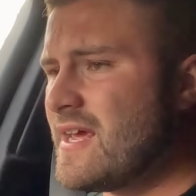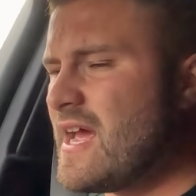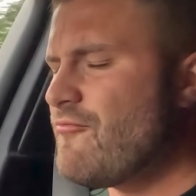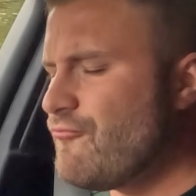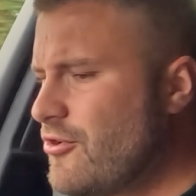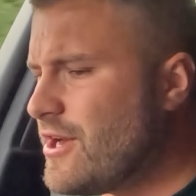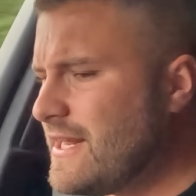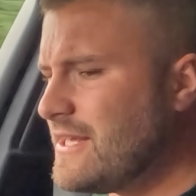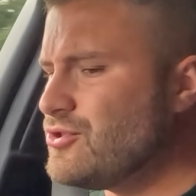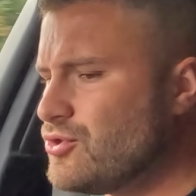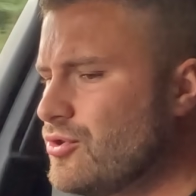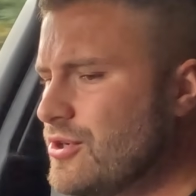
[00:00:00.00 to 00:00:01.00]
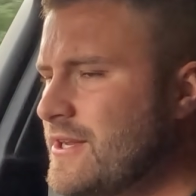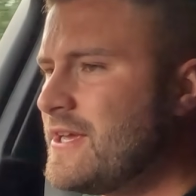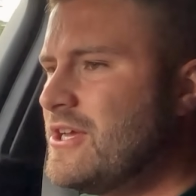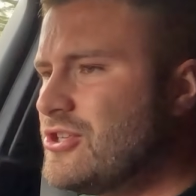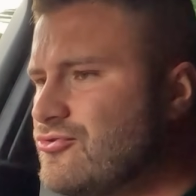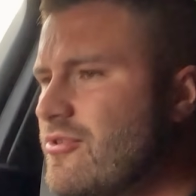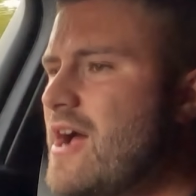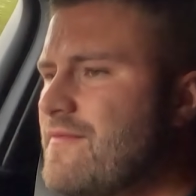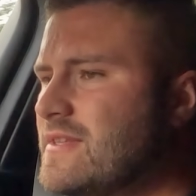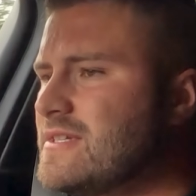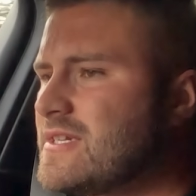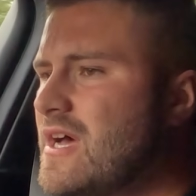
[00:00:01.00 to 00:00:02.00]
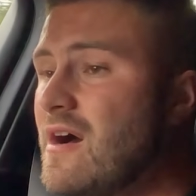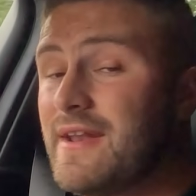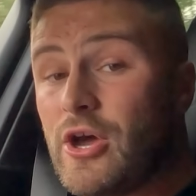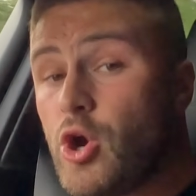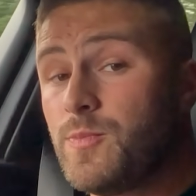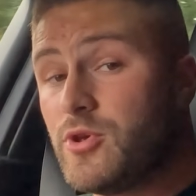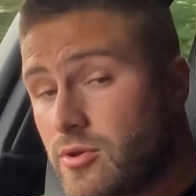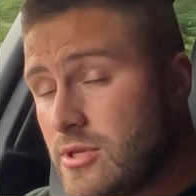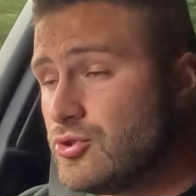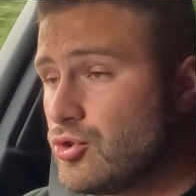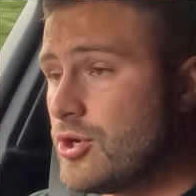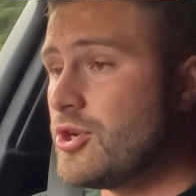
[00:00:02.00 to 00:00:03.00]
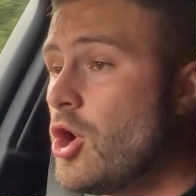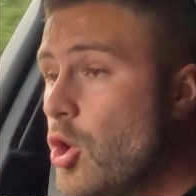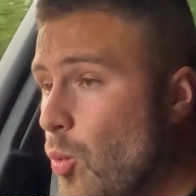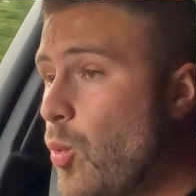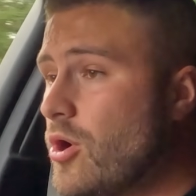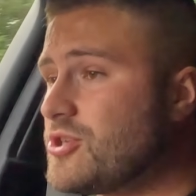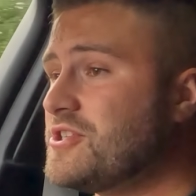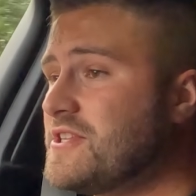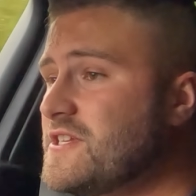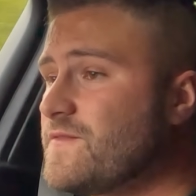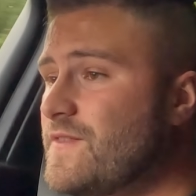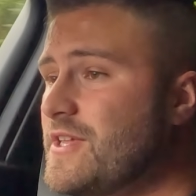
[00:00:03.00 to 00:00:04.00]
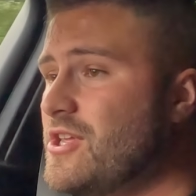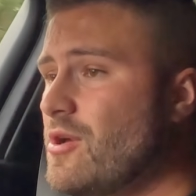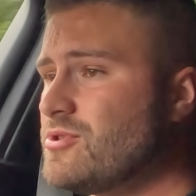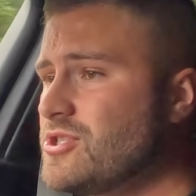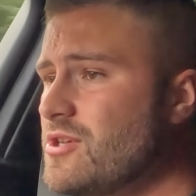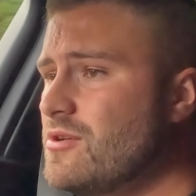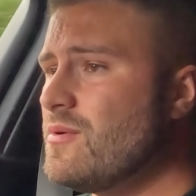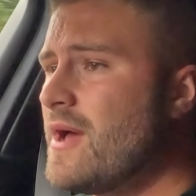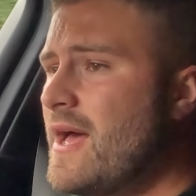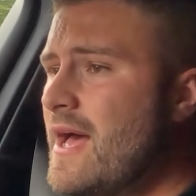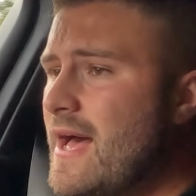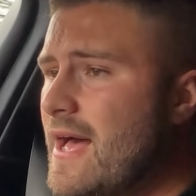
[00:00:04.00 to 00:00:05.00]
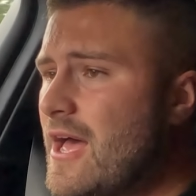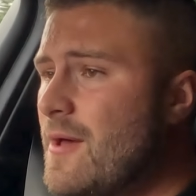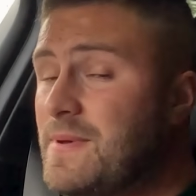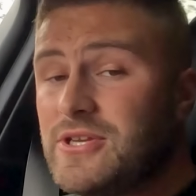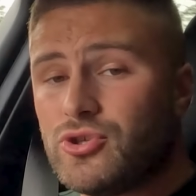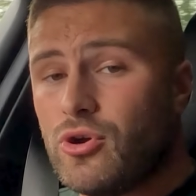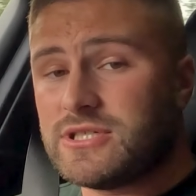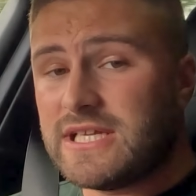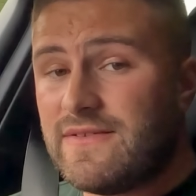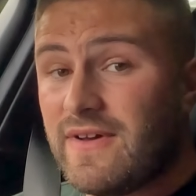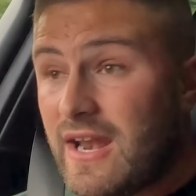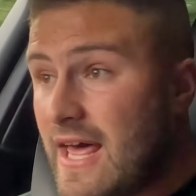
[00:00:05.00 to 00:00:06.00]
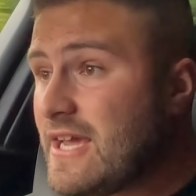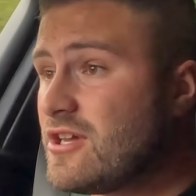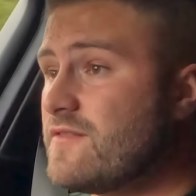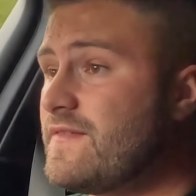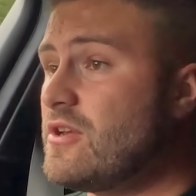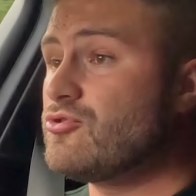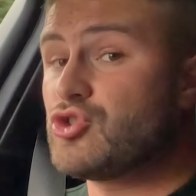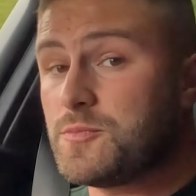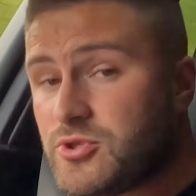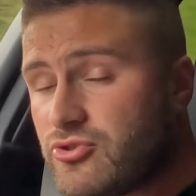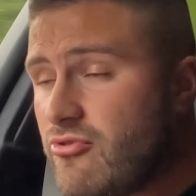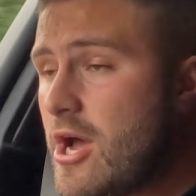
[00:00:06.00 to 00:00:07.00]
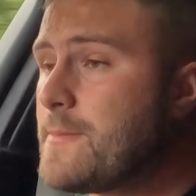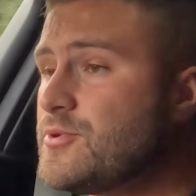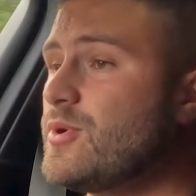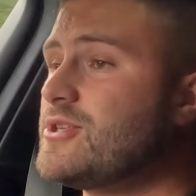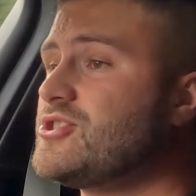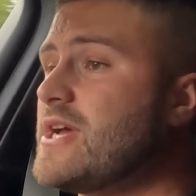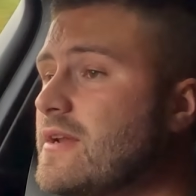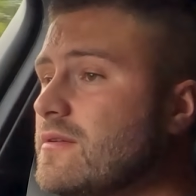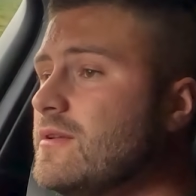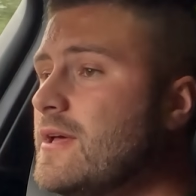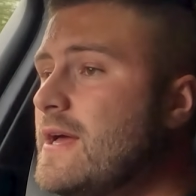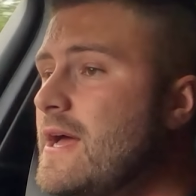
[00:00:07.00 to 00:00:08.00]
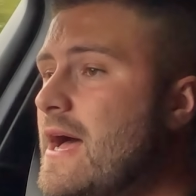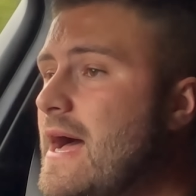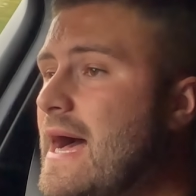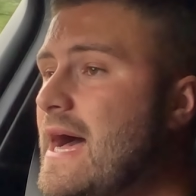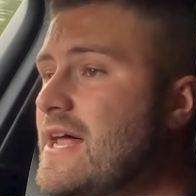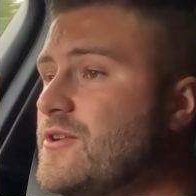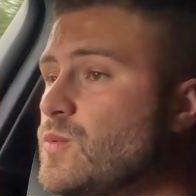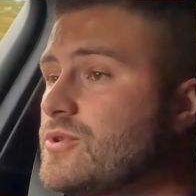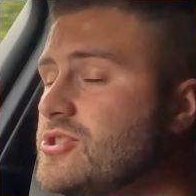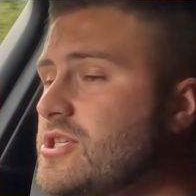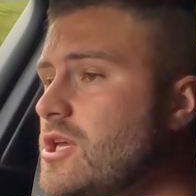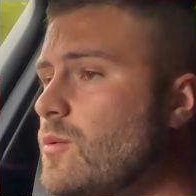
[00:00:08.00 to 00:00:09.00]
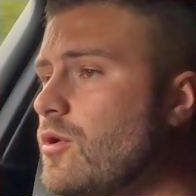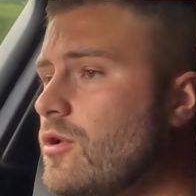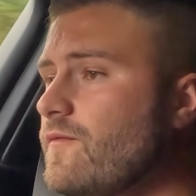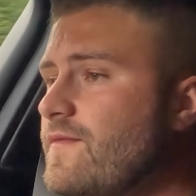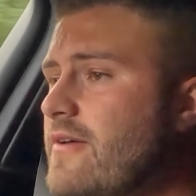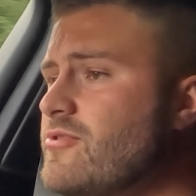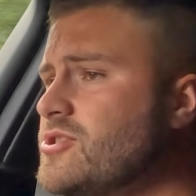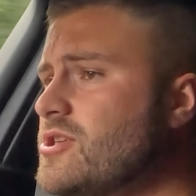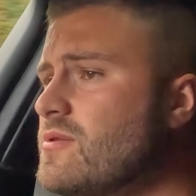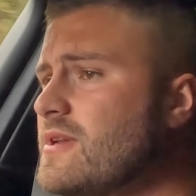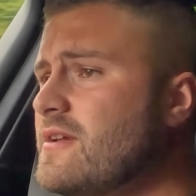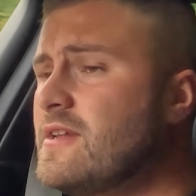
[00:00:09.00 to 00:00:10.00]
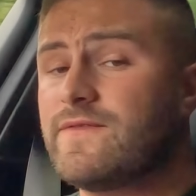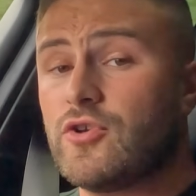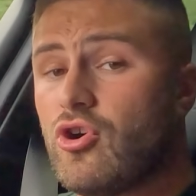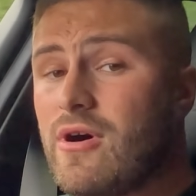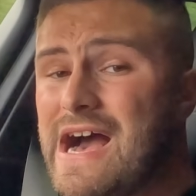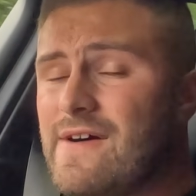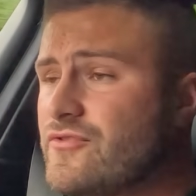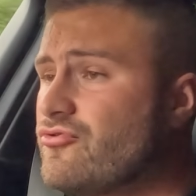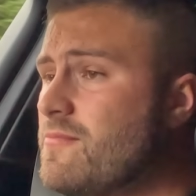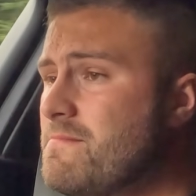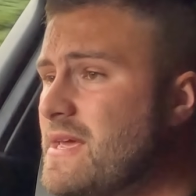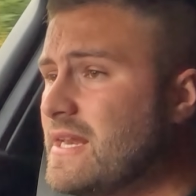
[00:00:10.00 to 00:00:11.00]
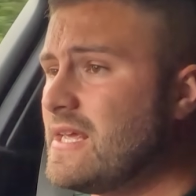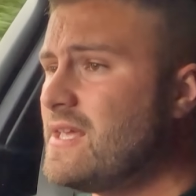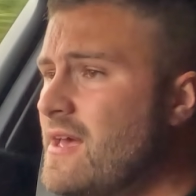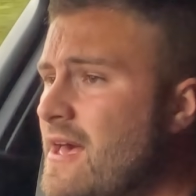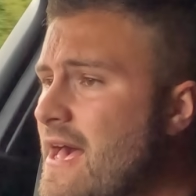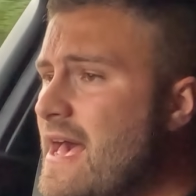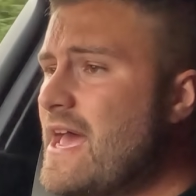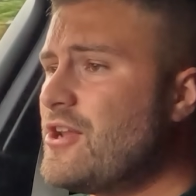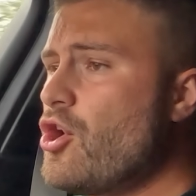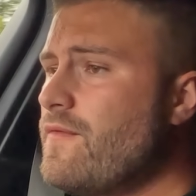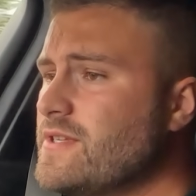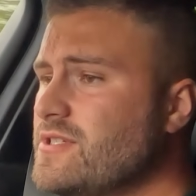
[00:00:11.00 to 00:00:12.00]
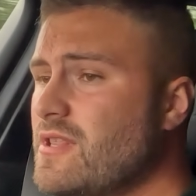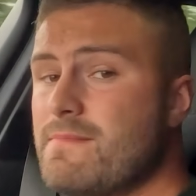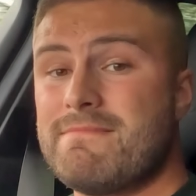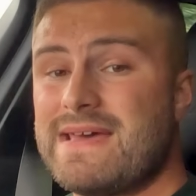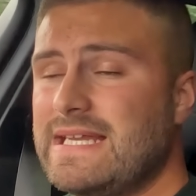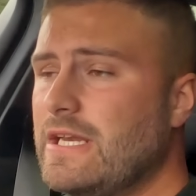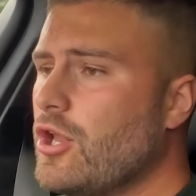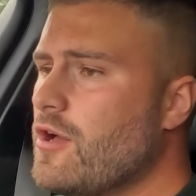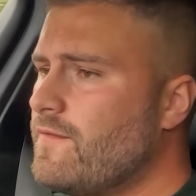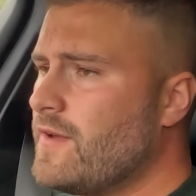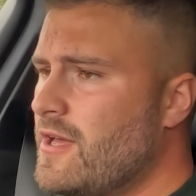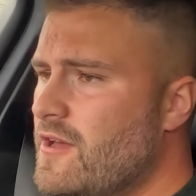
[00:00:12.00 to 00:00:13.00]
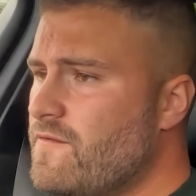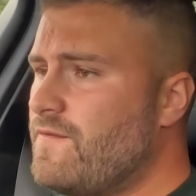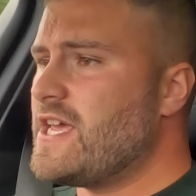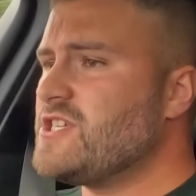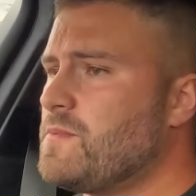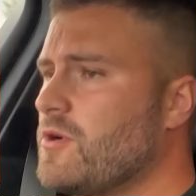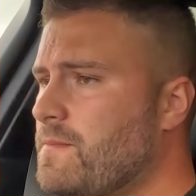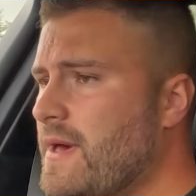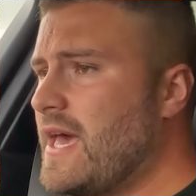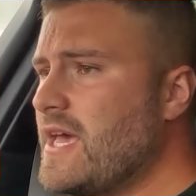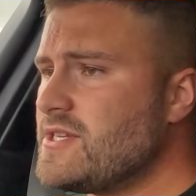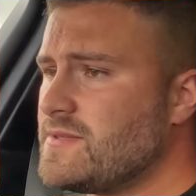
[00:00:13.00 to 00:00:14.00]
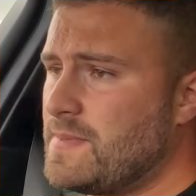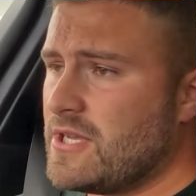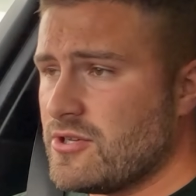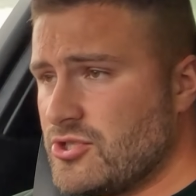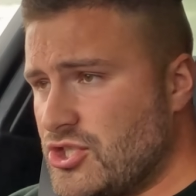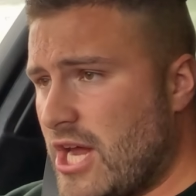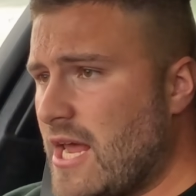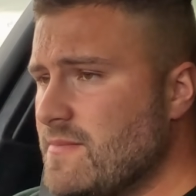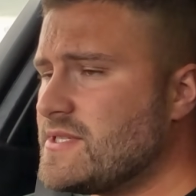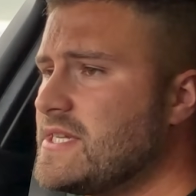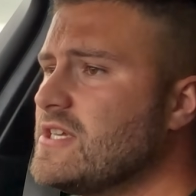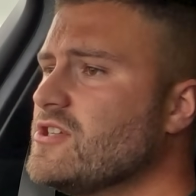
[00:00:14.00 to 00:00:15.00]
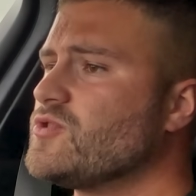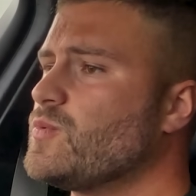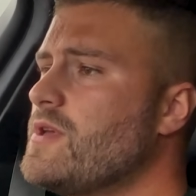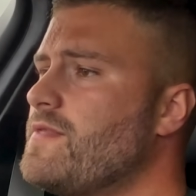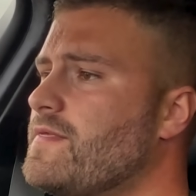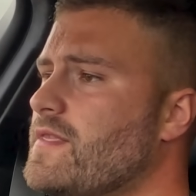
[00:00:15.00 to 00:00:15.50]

I really enjoyed driving this car, and I hope you'd enjoyed watching this video too. Be sure to leave a like on the video, subscribe to our channel, and we'll see you all very soon. And if you're after a Mini, head over to the Mini Love Facebook page because James deals with